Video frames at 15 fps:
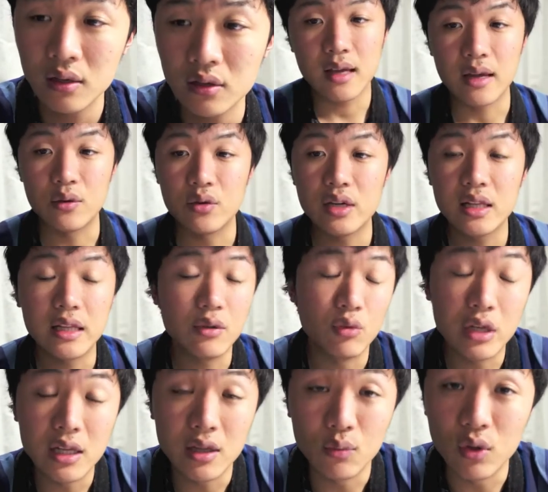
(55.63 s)
I really,
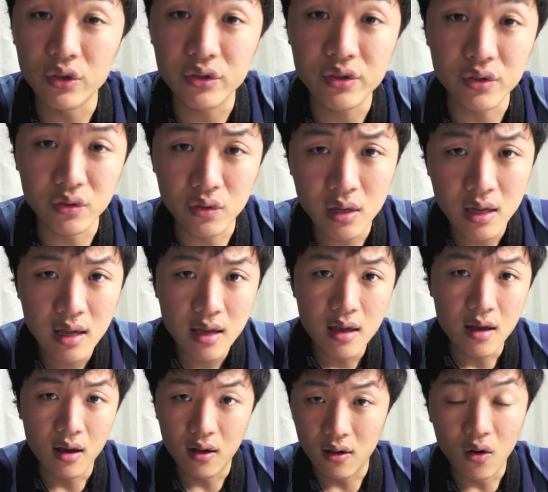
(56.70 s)
really want to
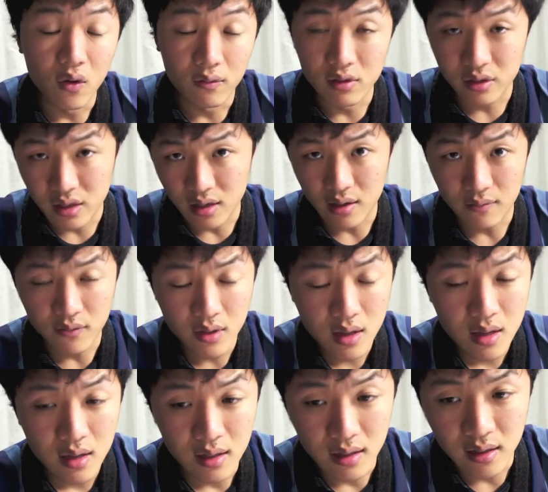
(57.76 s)
overcome
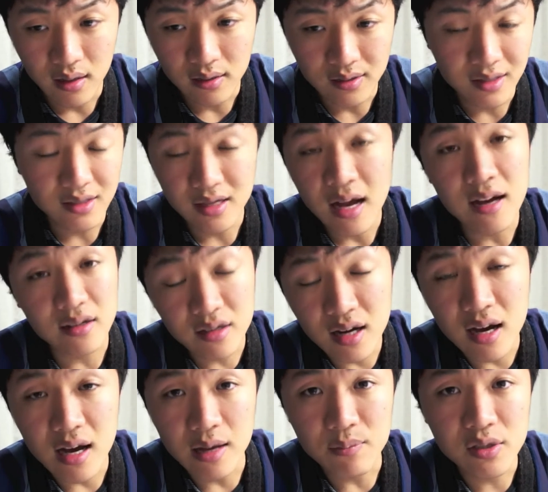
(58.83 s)
these hard
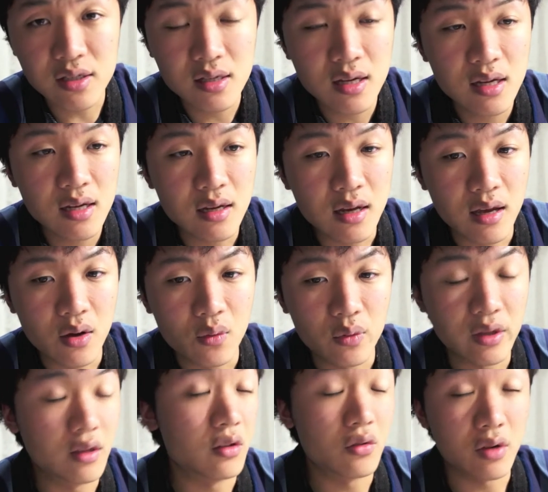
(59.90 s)
times
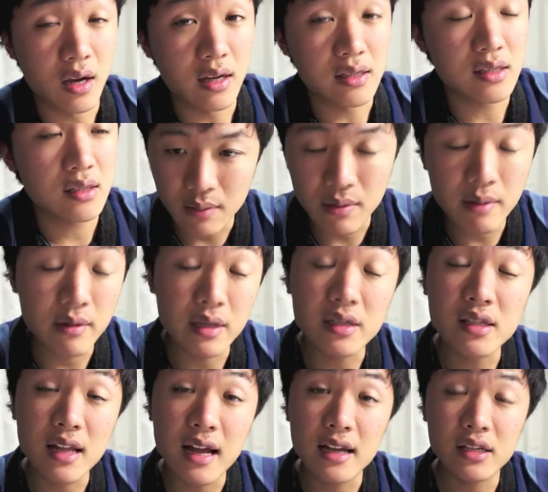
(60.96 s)
with you guys. Maybe
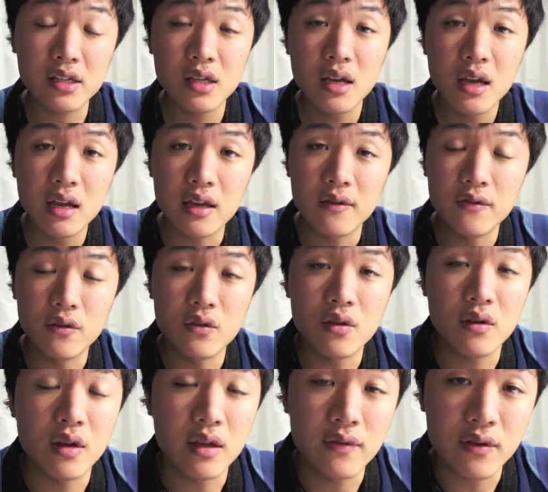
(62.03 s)
it's nice if
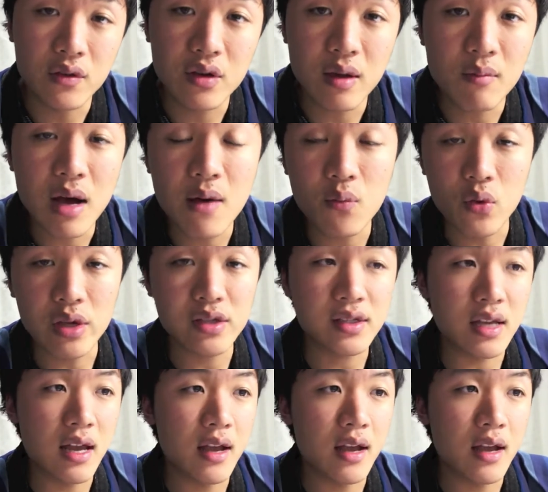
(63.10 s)
you come up with